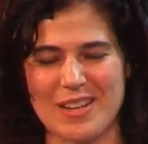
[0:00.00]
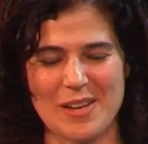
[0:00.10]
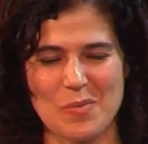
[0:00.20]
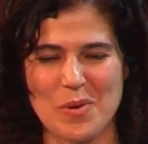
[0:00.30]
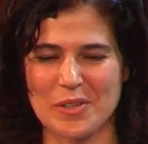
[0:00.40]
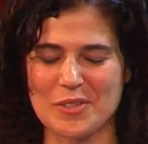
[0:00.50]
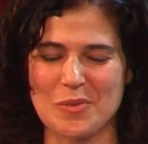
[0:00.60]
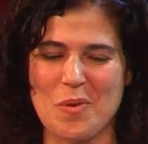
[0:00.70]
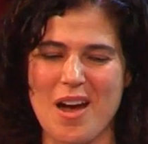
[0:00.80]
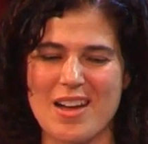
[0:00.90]
like winter
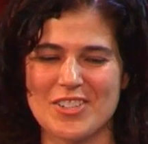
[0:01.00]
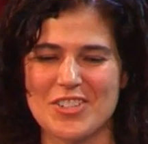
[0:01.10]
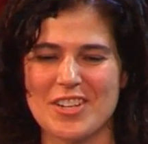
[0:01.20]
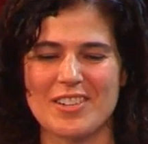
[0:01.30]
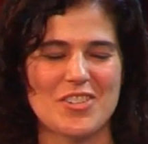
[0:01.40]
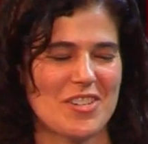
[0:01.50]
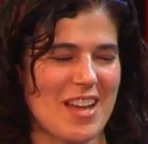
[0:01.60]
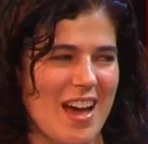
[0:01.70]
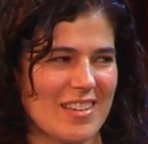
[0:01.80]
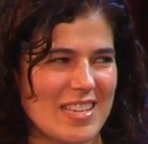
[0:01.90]
squash and
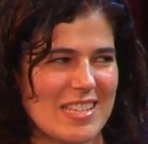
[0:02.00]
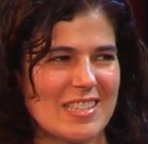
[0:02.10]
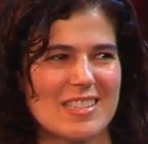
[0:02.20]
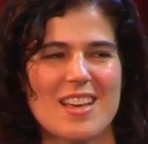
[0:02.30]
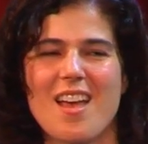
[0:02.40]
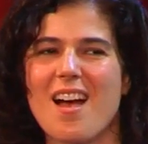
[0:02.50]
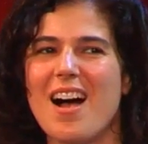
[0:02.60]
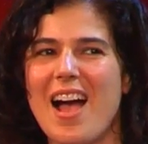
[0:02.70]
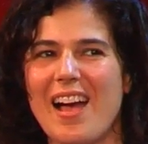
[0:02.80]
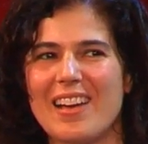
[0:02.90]
shiitakes
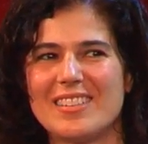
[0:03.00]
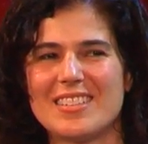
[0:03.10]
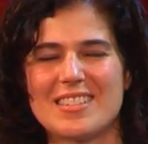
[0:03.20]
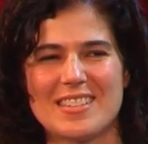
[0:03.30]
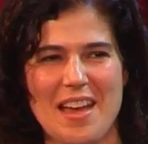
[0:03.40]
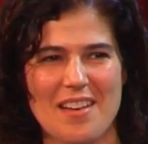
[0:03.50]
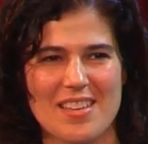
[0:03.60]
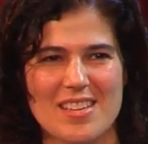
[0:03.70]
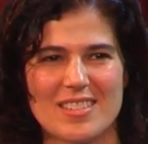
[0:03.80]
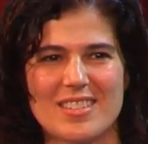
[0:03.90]
and
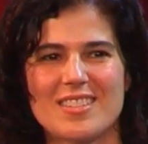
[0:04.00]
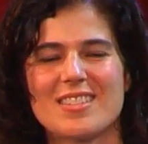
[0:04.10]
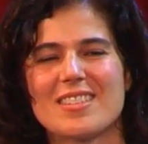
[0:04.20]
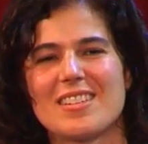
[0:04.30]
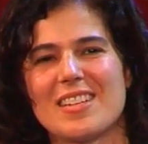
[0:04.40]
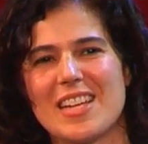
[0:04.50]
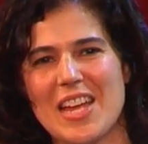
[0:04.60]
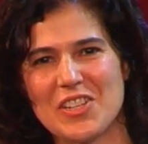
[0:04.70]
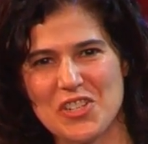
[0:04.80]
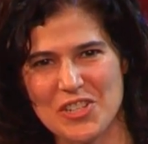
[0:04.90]
scallions
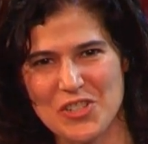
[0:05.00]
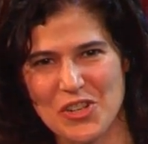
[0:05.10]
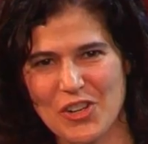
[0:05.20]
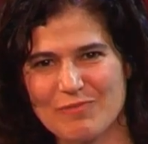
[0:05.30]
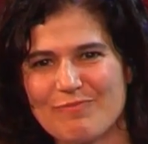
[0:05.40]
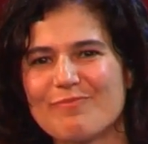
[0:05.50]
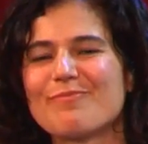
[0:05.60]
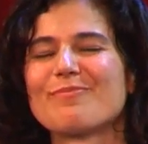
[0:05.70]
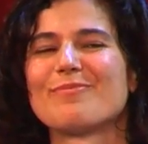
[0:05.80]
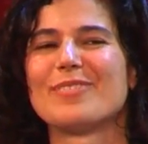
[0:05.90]
and ginger
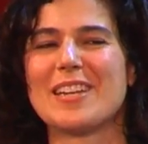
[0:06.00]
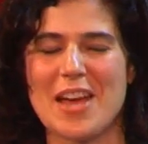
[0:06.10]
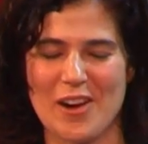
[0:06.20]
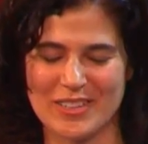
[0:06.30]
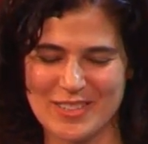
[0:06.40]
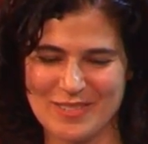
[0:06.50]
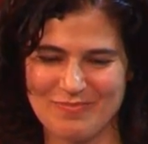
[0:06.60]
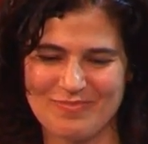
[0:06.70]
and carrots.